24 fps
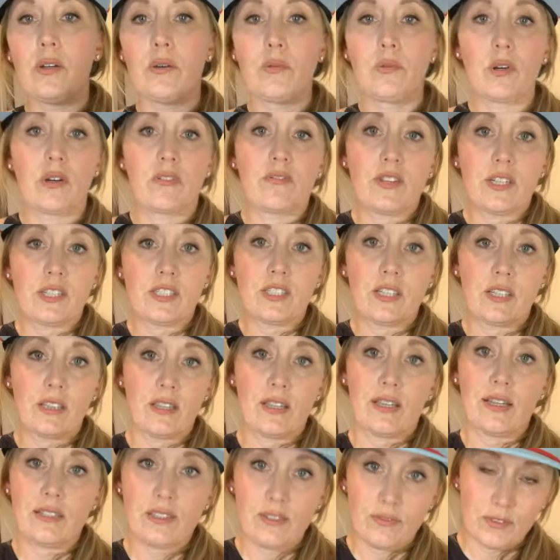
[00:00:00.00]
were fishing
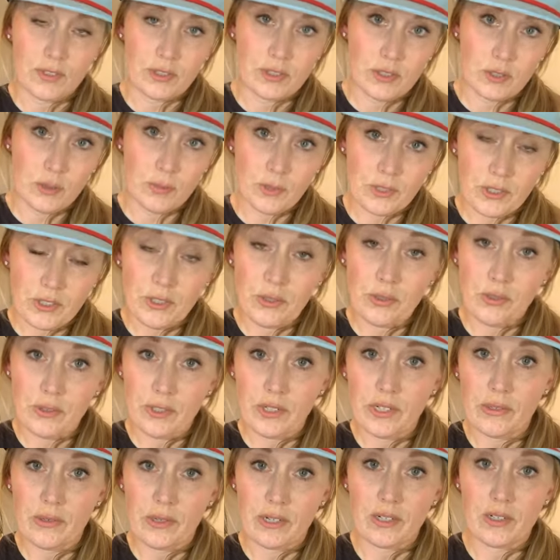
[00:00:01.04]
this for super
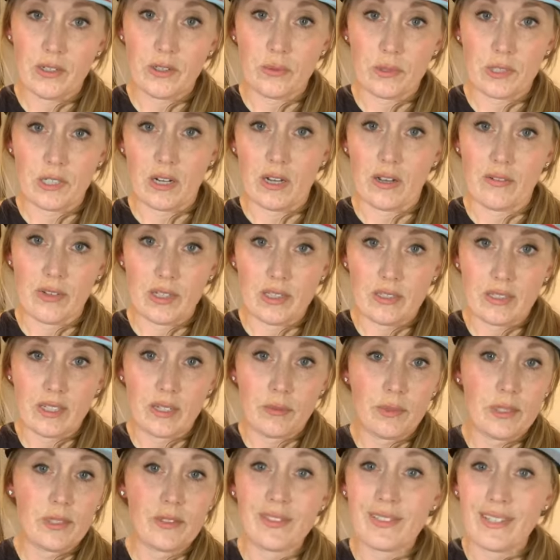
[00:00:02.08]
toothy critters, which obviously
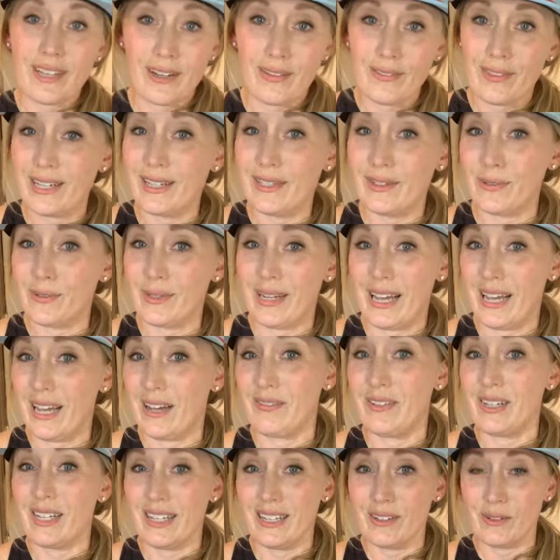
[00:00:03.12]
in Puget Sound they don't
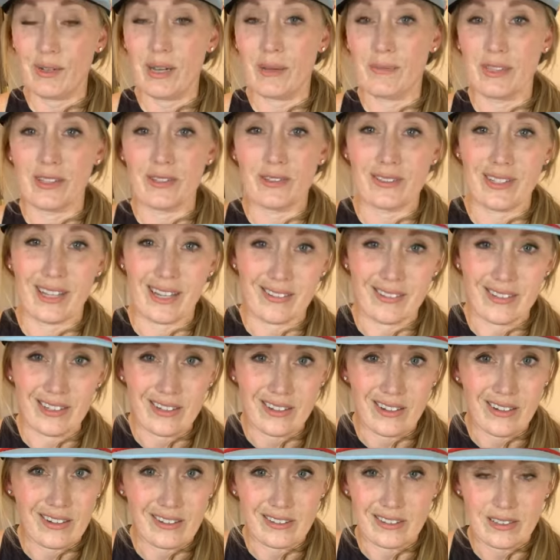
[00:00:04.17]
have any, well, I mean, there's like
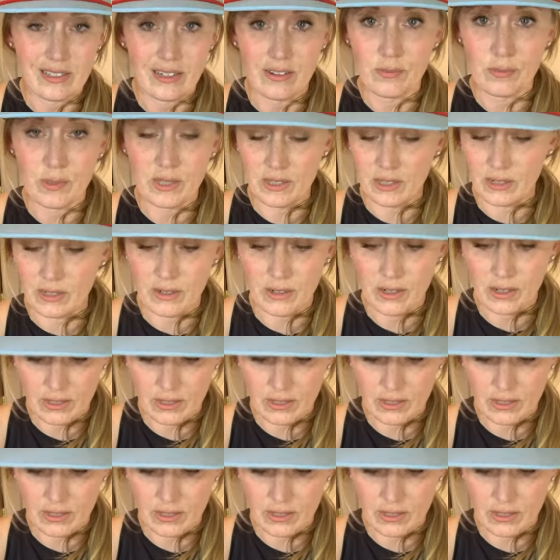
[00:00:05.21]
lingcod and stuff, but they're not